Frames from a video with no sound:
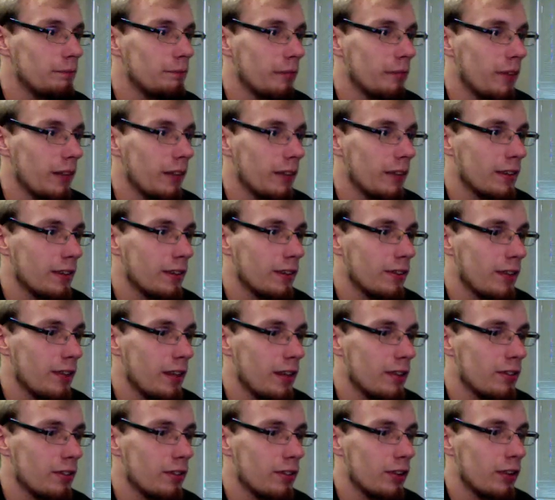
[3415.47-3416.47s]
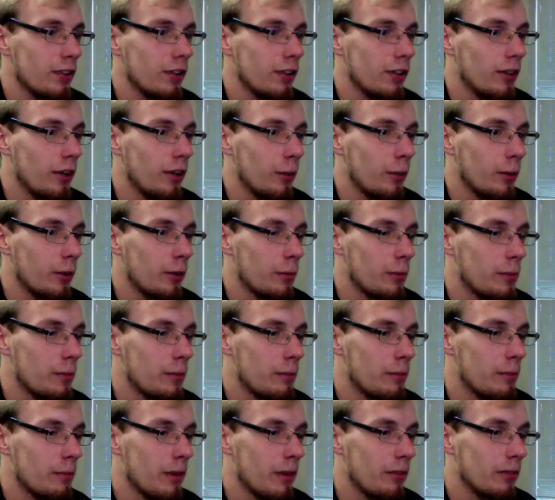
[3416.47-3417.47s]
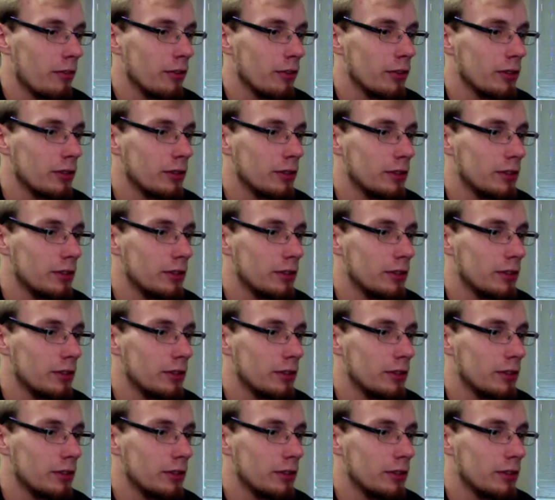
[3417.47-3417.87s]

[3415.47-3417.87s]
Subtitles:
Like this edge here, I want to be beveled.